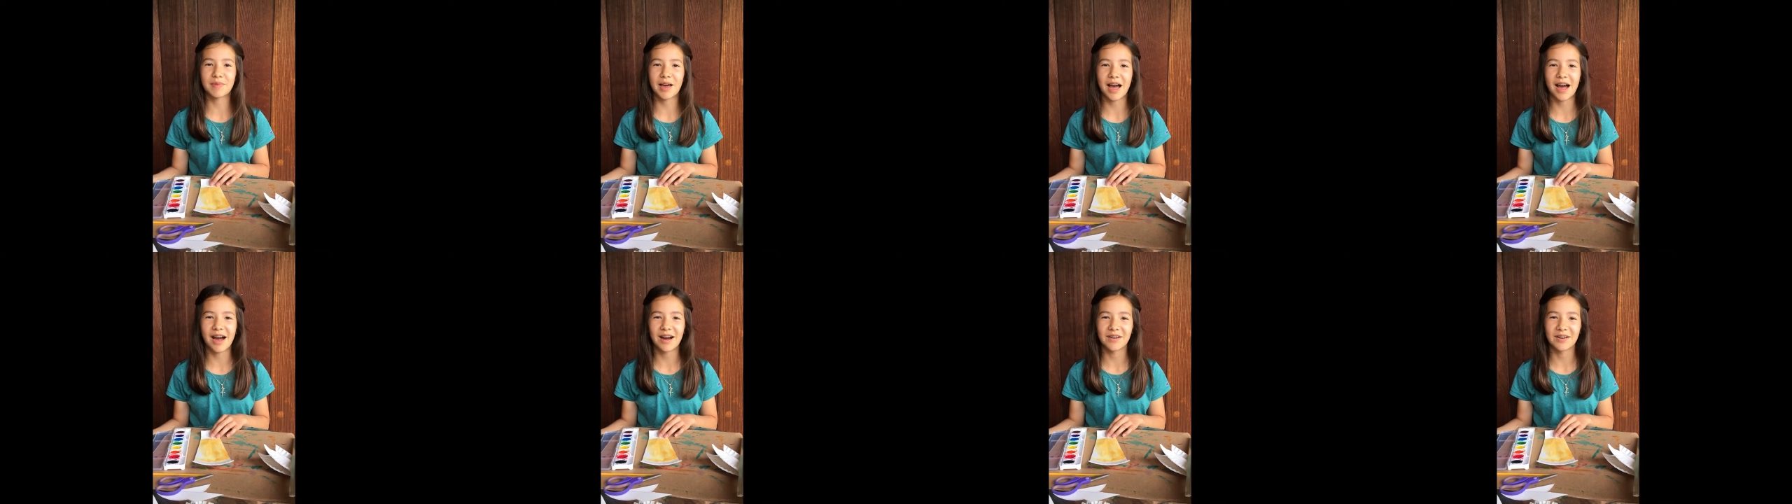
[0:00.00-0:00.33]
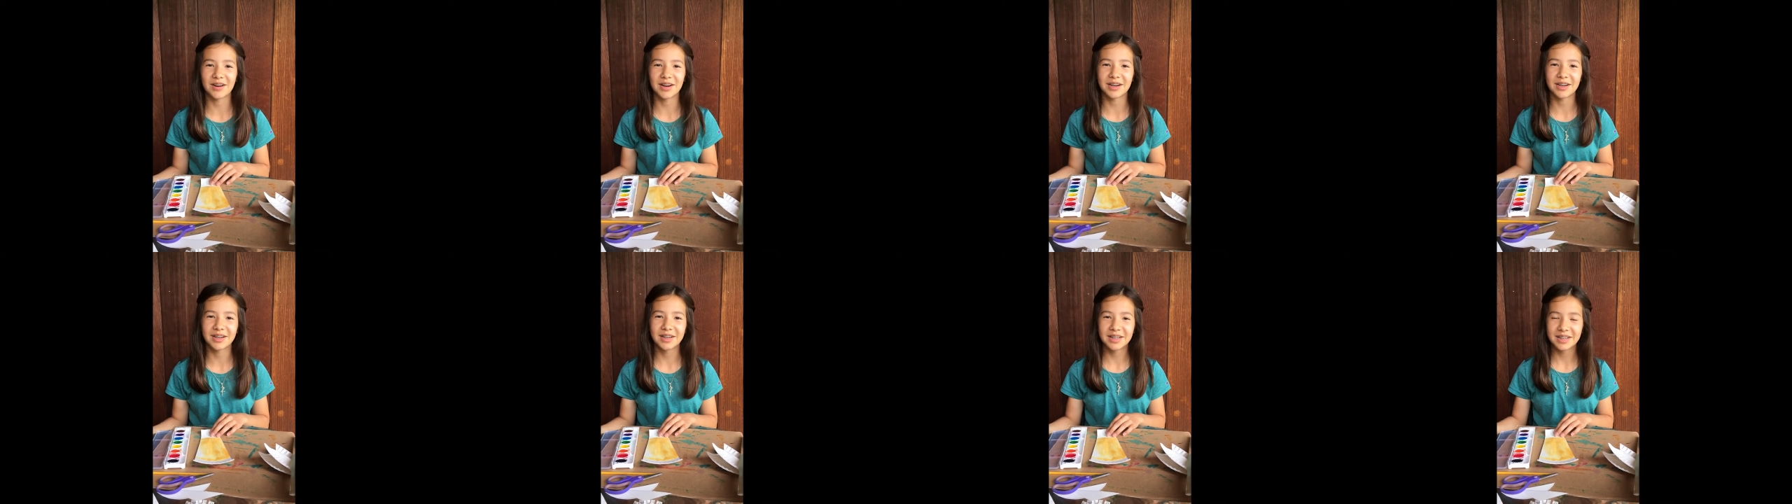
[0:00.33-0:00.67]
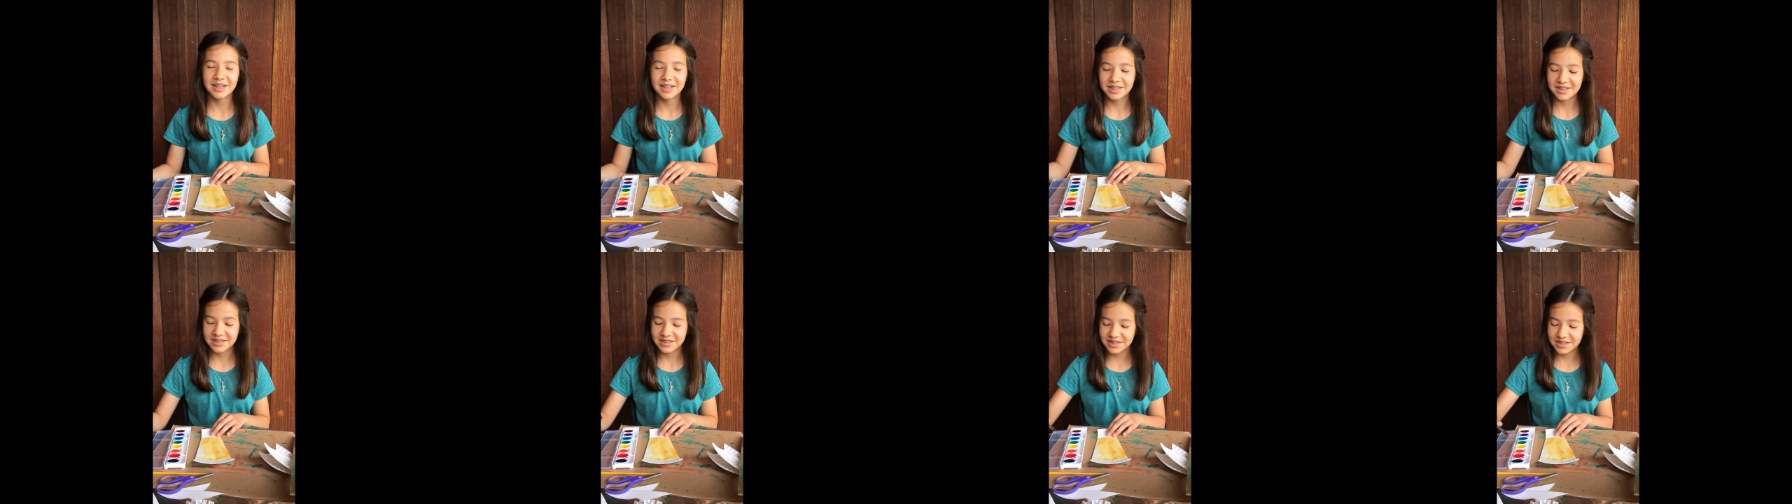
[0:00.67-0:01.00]
power.
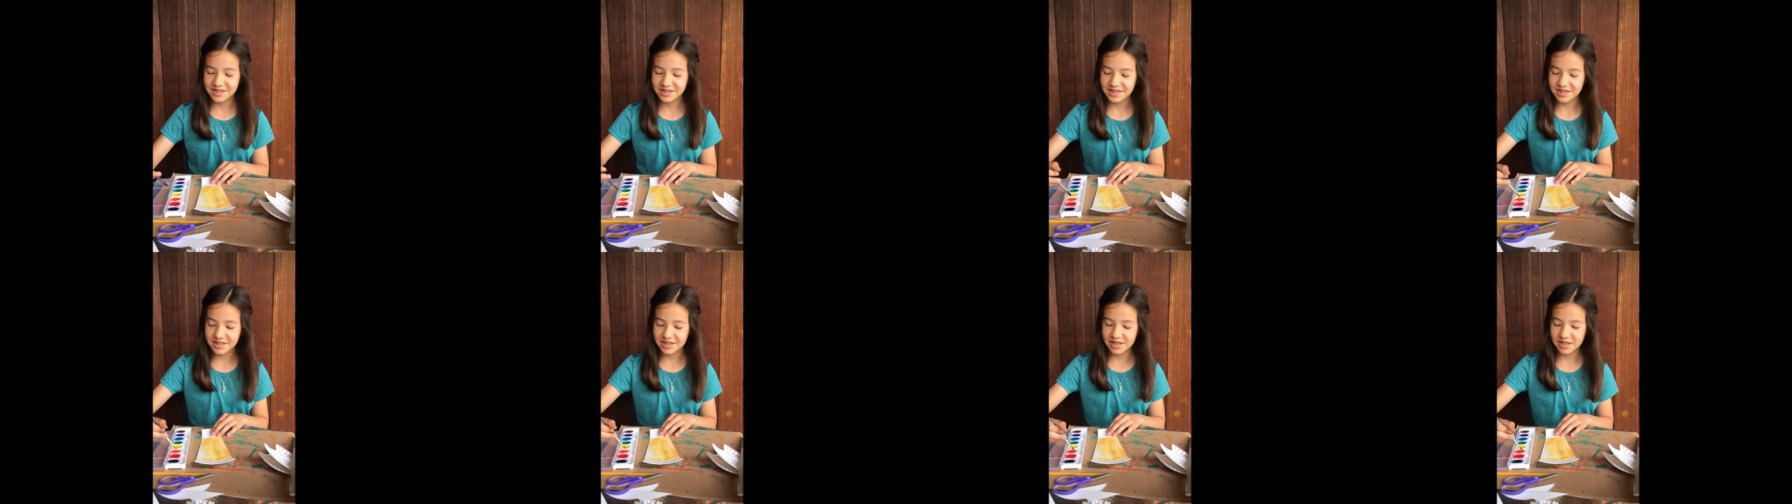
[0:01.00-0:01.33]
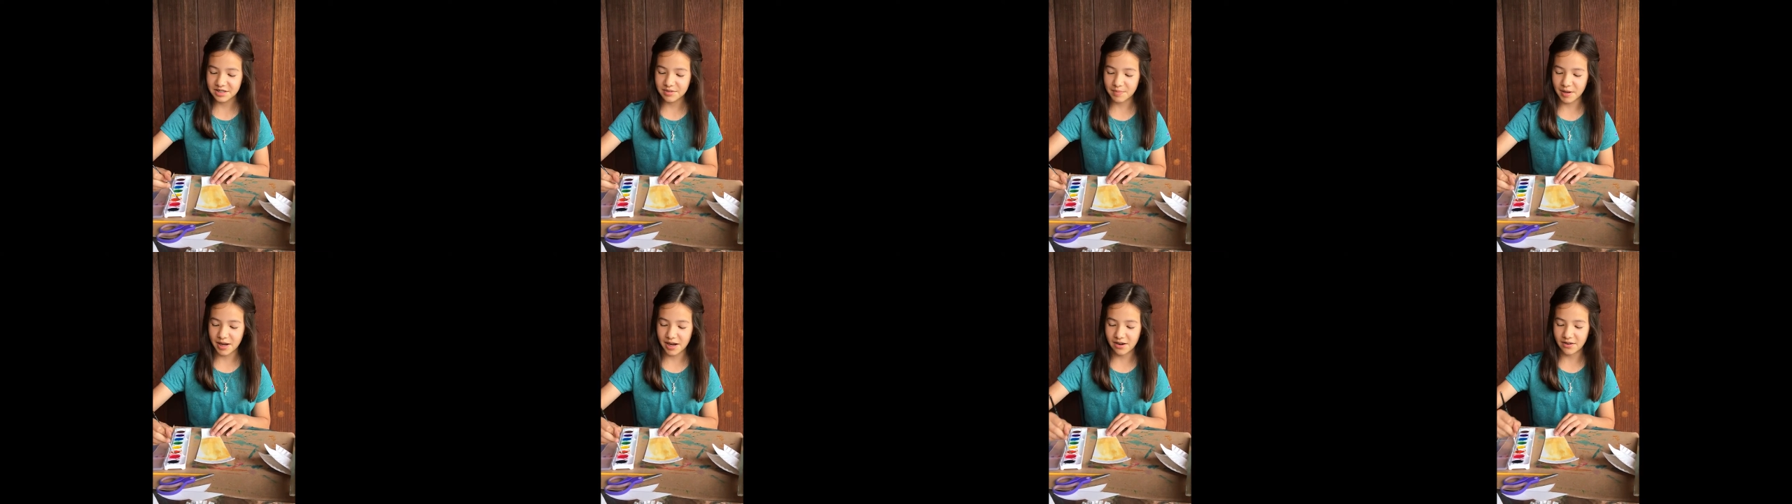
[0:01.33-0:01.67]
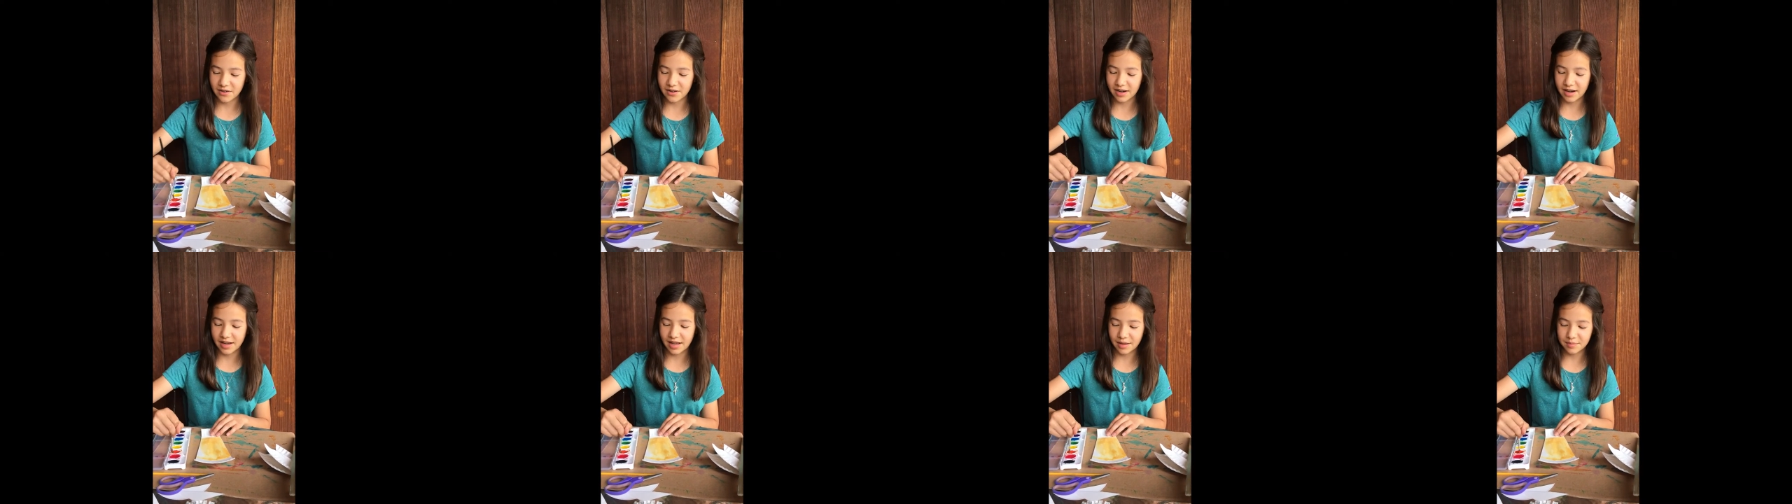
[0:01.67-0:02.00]
Jesus's
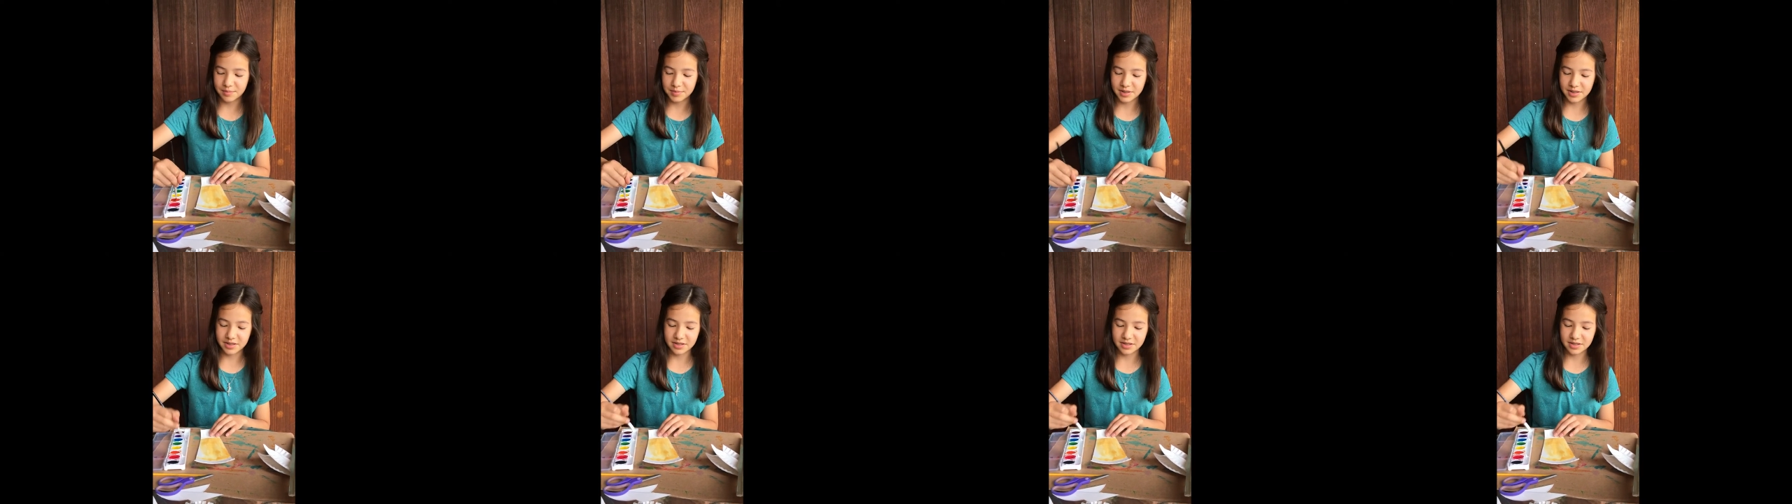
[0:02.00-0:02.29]
power helps